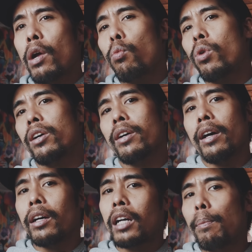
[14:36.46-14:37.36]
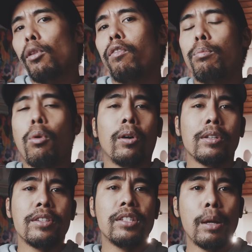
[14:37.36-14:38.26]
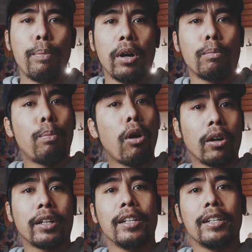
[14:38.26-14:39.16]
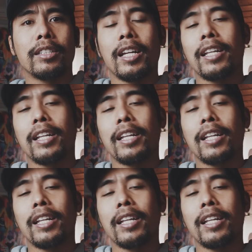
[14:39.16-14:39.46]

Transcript: there were a couple of more zippered pockets